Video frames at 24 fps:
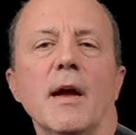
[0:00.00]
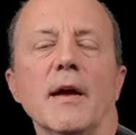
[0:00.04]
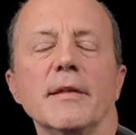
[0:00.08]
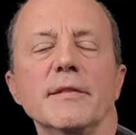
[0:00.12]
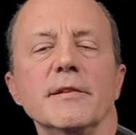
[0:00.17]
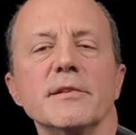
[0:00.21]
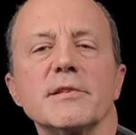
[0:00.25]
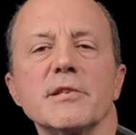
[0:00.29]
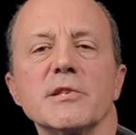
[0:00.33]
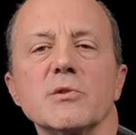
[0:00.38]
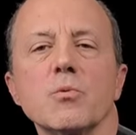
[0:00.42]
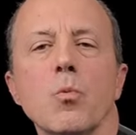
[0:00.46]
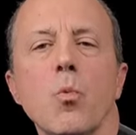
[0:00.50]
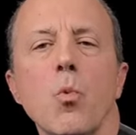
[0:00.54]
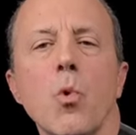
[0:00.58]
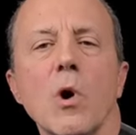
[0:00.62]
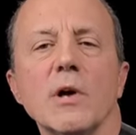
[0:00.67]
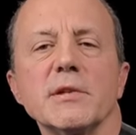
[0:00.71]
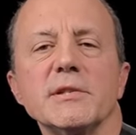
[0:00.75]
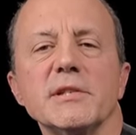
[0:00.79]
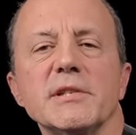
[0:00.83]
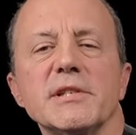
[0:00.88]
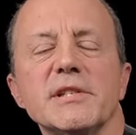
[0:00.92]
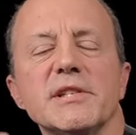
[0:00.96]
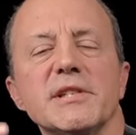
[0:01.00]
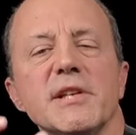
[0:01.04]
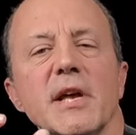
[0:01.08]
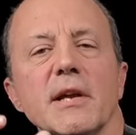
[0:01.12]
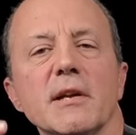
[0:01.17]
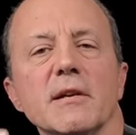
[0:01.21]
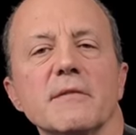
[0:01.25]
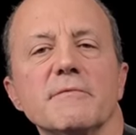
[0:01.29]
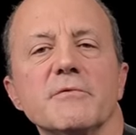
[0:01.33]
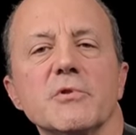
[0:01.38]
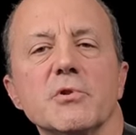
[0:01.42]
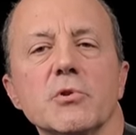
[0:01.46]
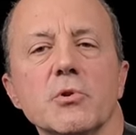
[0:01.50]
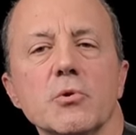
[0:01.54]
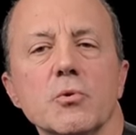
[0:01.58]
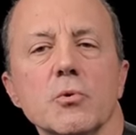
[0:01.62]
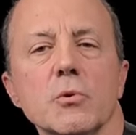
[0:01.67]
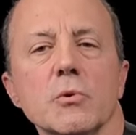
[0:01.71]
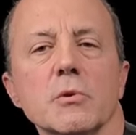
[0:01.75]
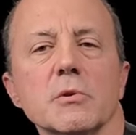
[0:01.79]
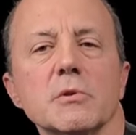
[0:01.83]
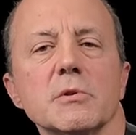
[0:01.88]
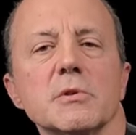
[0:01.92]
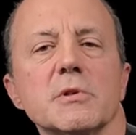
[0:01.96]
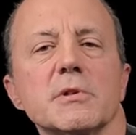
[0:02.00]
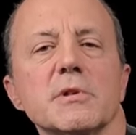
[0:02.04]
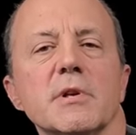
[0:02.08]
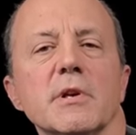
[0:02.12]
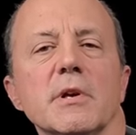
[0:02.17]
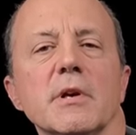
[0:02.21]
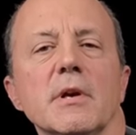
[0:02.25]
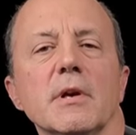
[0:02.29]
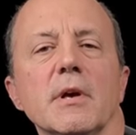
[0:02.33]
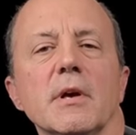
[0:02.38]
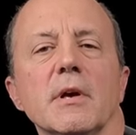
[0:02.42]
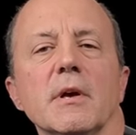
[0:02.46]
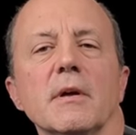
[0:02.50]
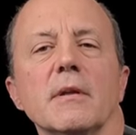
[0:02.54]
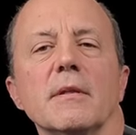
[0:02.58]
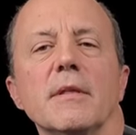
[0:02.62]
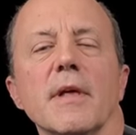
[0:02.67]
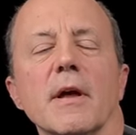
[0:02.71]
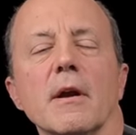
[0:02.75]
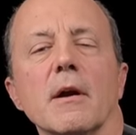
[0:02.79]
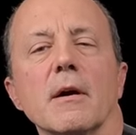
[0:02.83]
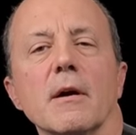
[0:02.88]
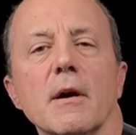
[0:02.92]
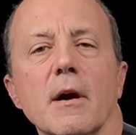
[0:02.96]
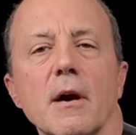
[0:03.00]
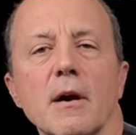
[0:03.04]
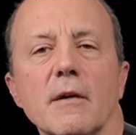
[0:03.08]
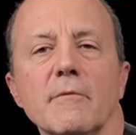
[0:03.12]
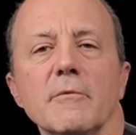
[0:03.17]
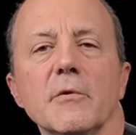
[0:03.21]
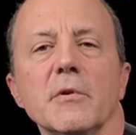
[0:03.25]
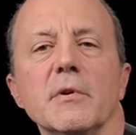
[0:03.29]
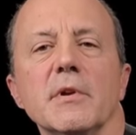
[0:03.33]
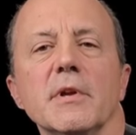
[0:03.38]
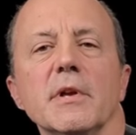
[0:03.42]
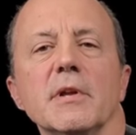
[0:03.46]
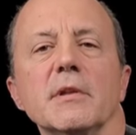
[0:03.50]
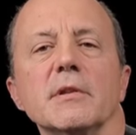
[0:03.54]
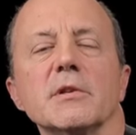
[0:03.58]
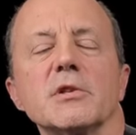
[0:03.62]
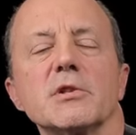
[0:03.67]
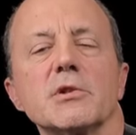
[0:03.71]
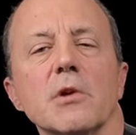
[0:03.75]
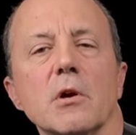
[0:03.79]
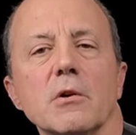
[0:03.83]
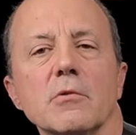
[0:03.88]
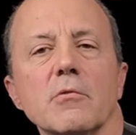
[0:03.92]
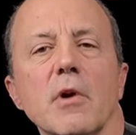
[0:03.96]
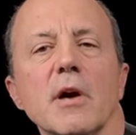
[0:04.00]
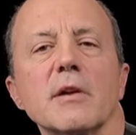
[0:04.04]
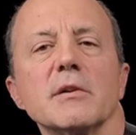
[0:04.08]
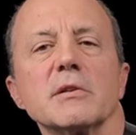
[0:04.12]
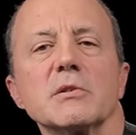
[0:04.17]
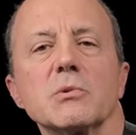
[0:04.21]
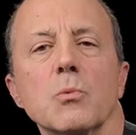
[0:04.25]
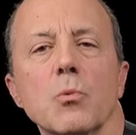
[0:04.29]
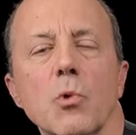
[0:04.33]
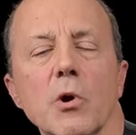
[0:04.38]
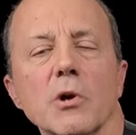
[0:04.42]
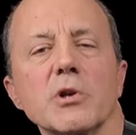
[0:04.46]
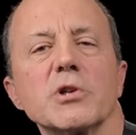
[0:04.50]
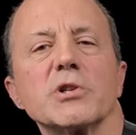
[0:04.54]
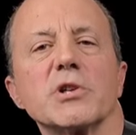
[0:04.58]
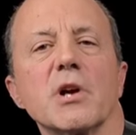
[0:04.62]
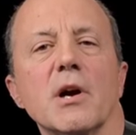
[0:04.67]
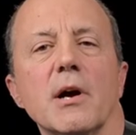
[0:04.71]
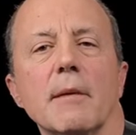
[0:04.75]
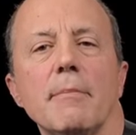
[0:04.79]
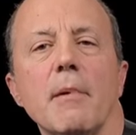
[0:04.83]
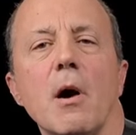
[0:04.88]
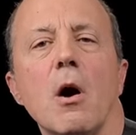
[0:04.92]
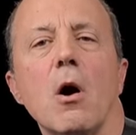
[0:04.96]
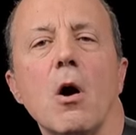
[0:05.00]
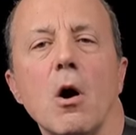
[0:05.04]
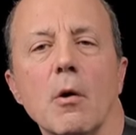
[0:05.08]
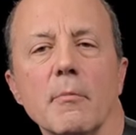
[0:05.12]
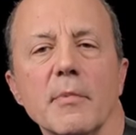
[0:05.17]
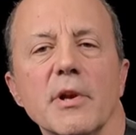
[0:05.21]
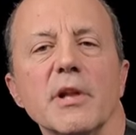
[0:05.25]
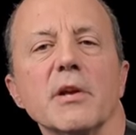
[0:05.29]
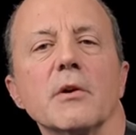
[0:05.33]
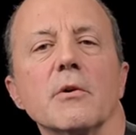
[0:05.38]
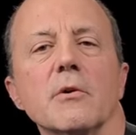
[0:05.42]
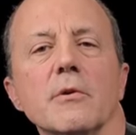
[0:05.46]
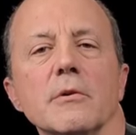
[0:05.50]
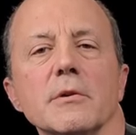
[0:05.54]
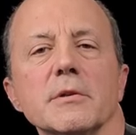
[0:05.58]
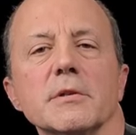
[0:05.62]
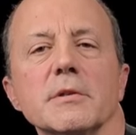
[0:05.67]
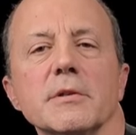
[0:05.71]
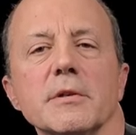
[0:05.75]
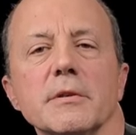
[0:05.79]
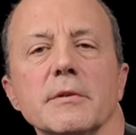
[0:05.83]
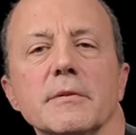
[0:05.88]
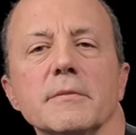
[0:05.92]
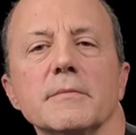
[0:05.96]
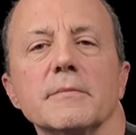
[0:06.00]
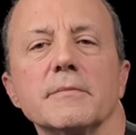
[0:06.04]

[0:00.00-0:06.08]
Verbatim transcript: And this is one set of tools that are covered in the Songwriter's Workshop Harmony course.